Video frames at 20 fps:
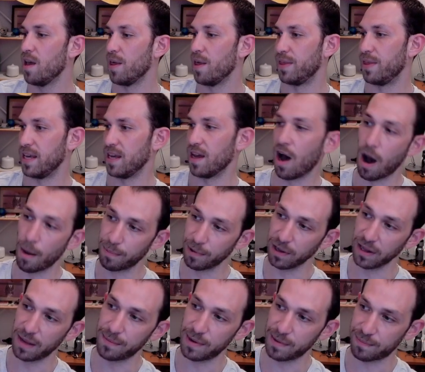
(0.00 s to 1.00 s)
the upper
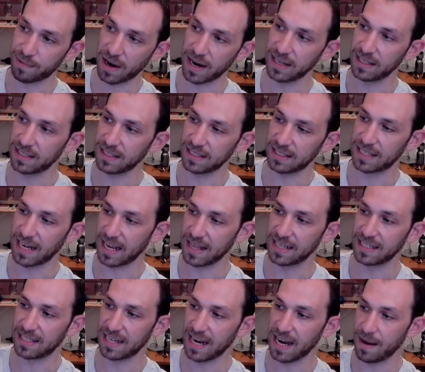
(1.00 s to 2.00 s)
limit price stay the
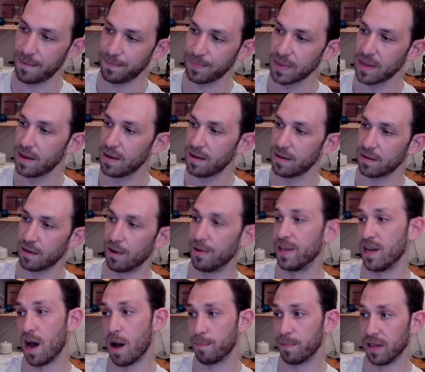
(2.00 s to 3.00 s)
same or
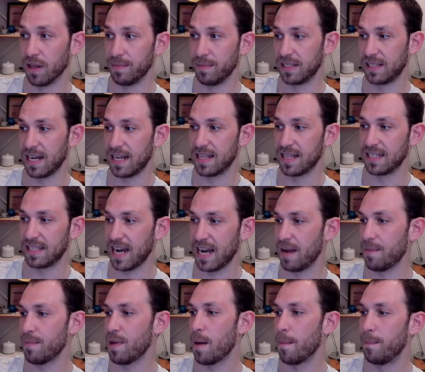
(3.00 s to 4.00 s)
the upper limit stay the
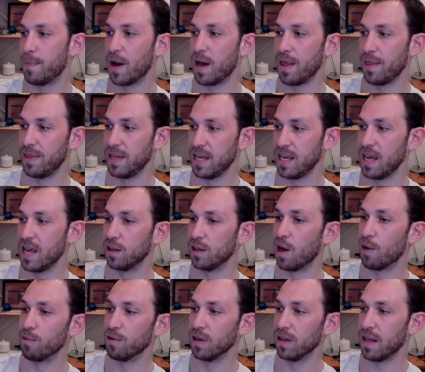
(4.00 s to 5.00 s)
same, but the
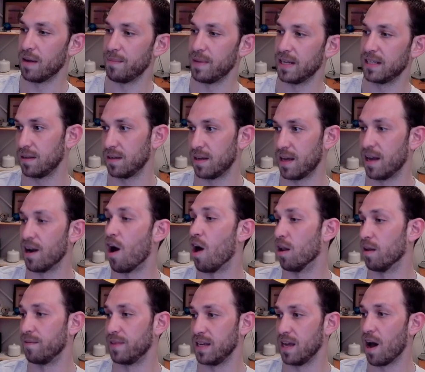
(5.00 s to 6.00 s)
lower limit and all
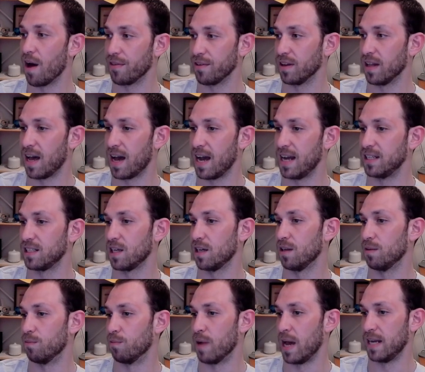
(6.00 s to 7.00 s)
of the other lines
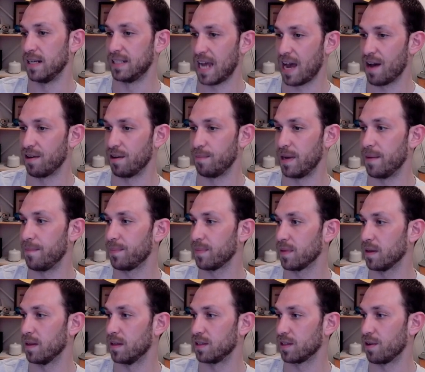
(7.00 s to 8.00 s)
went down a bit.
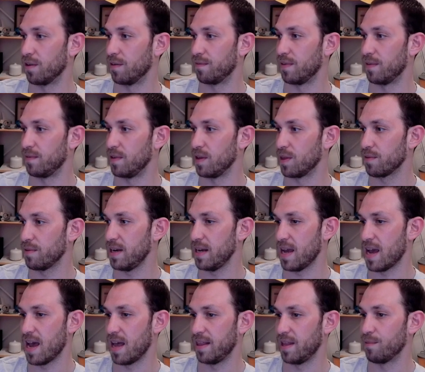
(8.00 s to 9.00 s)
Let's go to 53
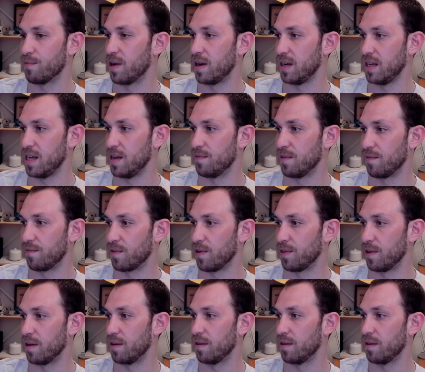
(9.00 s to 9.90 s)
and they went even further.